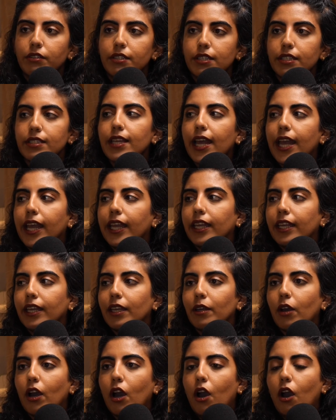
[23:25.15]
to
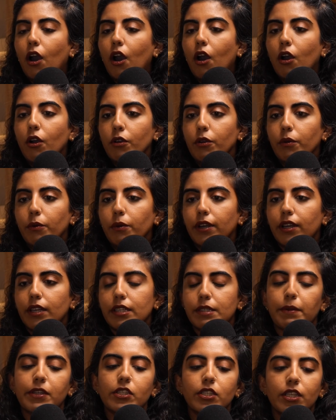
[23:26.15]
say,
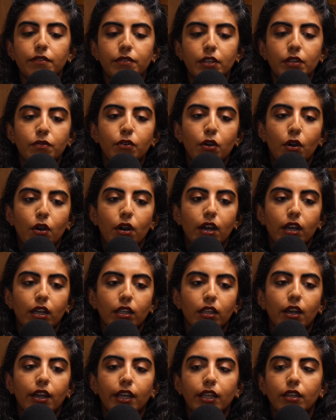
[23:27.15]
especially if you've got a
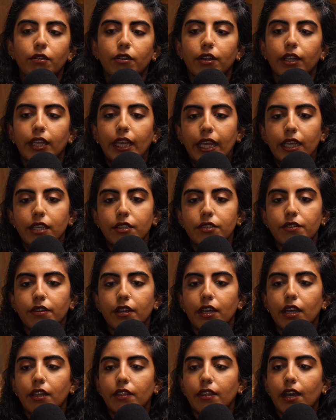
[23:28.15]
client or a
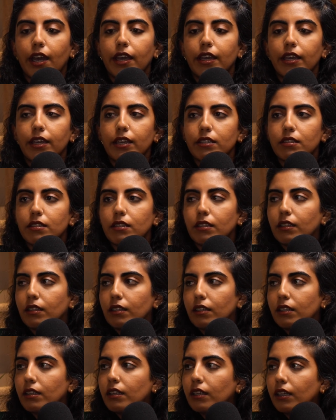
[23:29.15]
caterer that
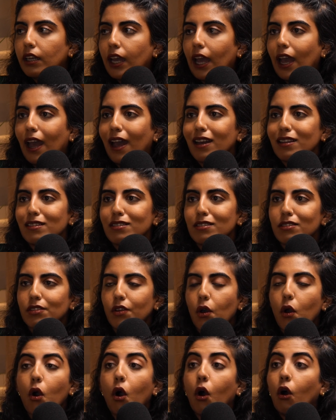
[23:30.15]
isn't as
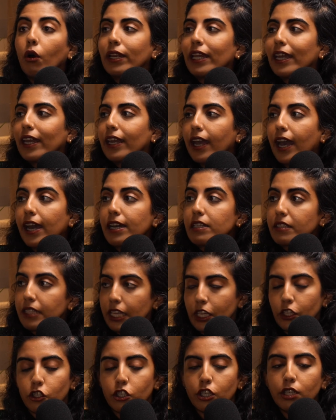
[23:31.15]
on it as
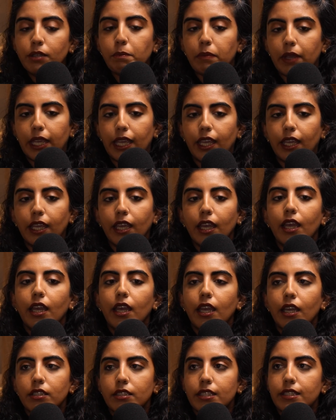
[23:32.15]
they should be,
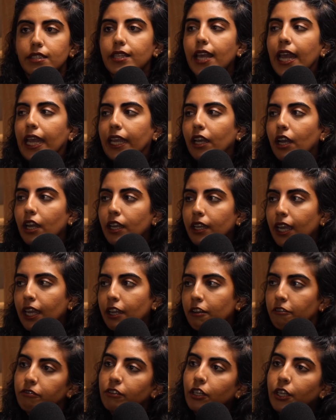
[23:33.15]
to say,
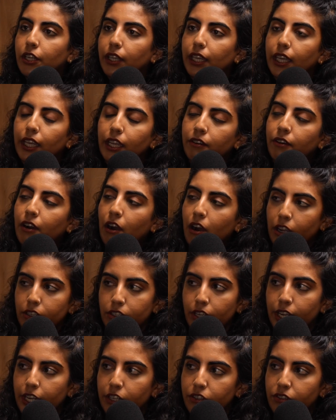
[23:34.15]
okay, look, here are our
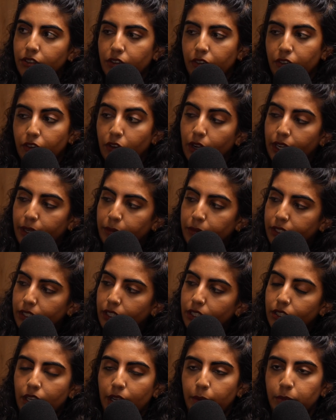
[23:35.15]
dietary requirements
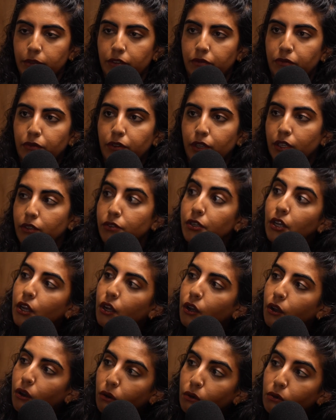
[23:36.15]
in terms of food.
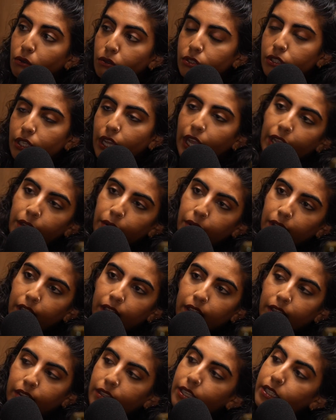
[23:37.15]
Also,
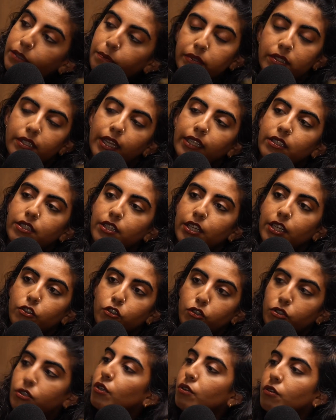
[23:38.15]
this
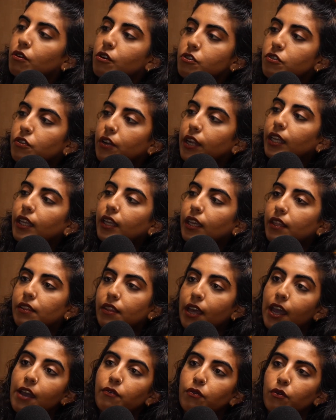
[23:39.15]
percentage do not drink.
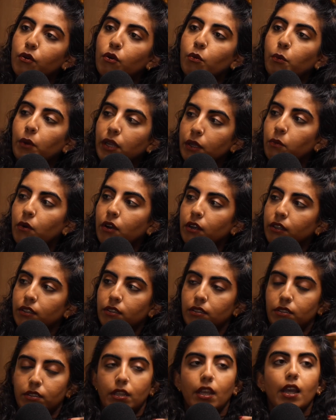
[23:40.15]
Therefore, we
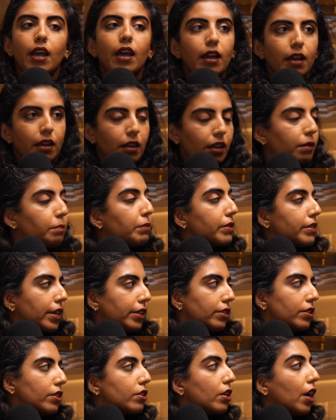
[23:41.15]
want a
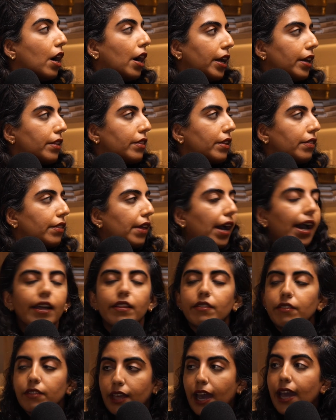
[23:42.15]
percentage higher than
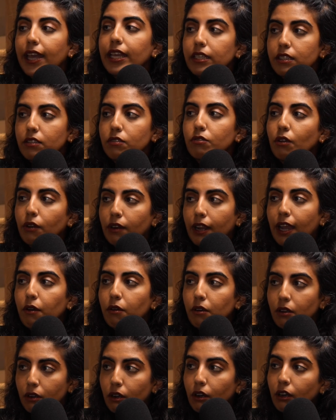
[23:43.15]
that is
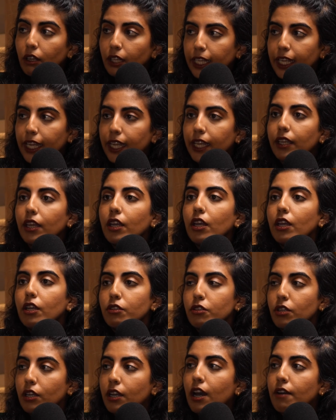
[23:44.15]
non-alcoholic
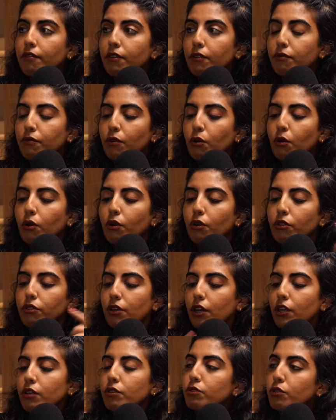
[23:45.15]
to cover for
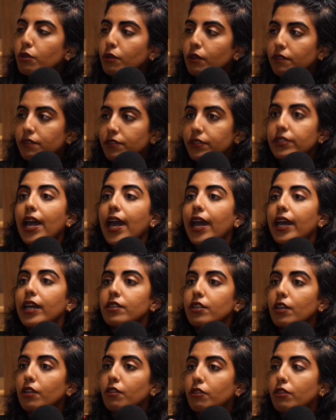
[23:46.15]
those who have
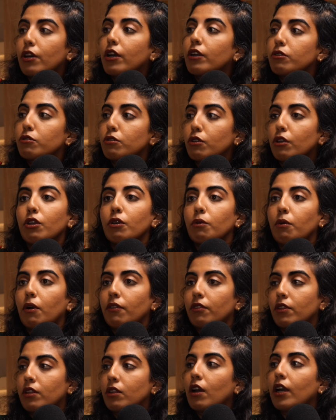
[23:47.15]
said and those who
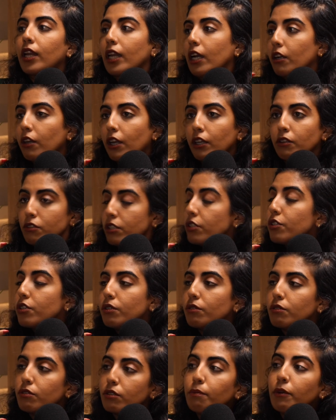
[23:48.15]
on the night are going to
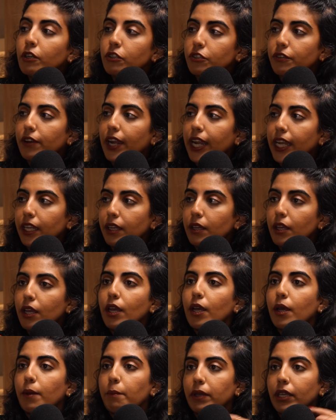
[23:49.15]
choose to moderate.
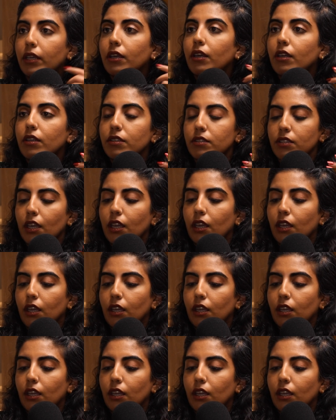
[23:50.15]
Because,